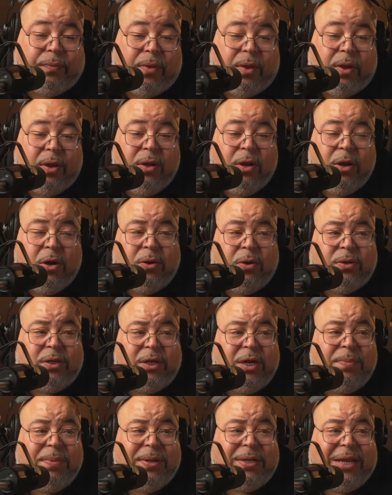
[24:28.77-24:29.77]
You know,
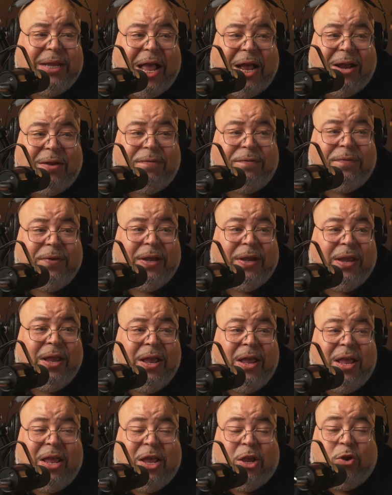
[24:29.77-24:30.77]
cinematography,
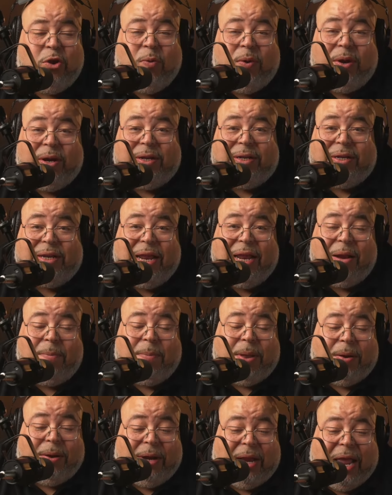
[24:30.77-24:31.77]
you understand
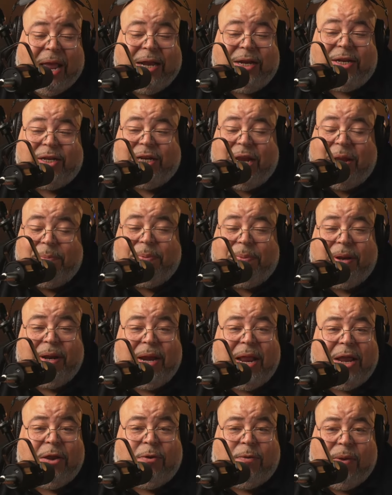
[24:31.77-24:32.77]
about light shaping
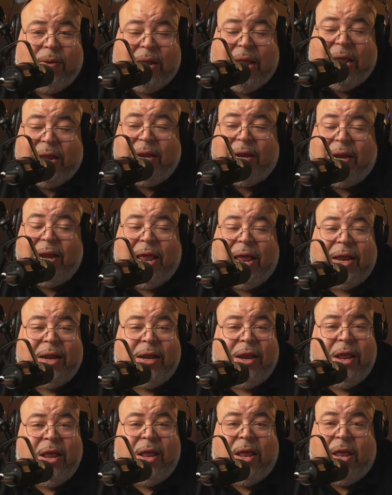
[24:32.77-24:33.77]
light, creating light,
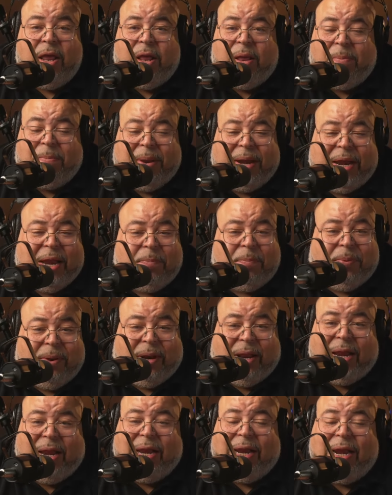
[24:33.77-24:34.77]

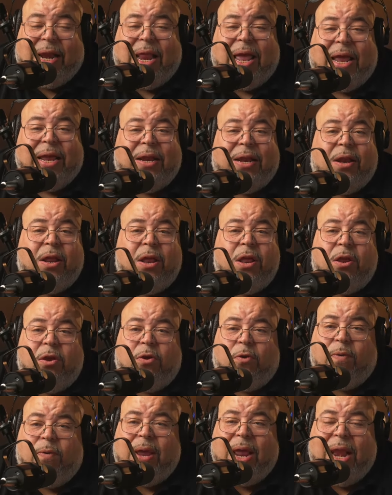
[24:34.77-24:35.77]
manipulating light,
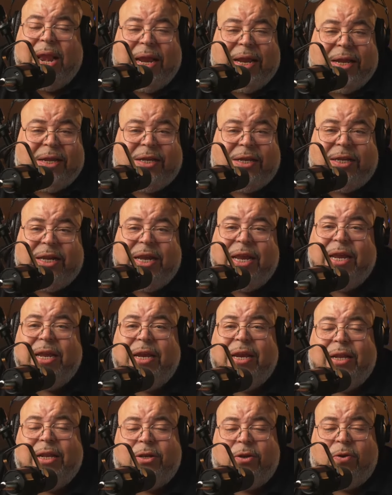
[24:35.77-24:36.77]
creating a scene
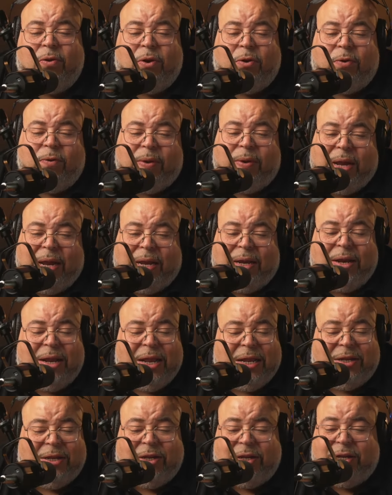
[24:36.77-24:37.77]
that's going to create,
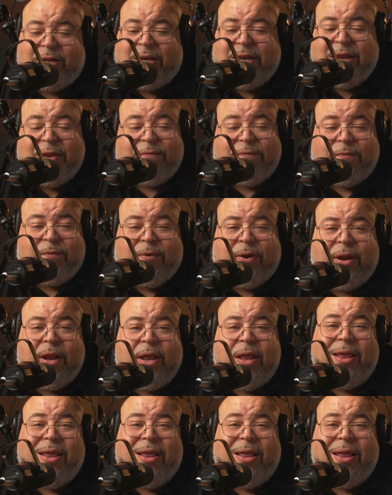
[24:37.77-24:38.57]
it's just different.